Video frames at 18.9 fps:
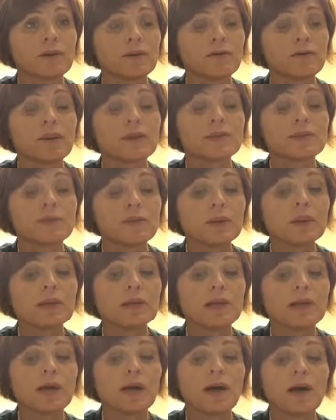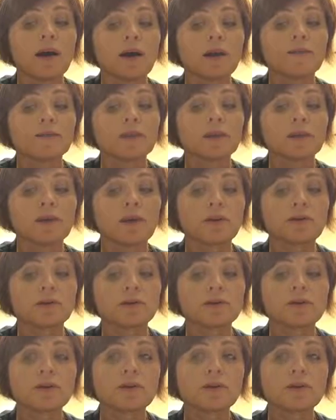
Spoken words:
flexibility of technology.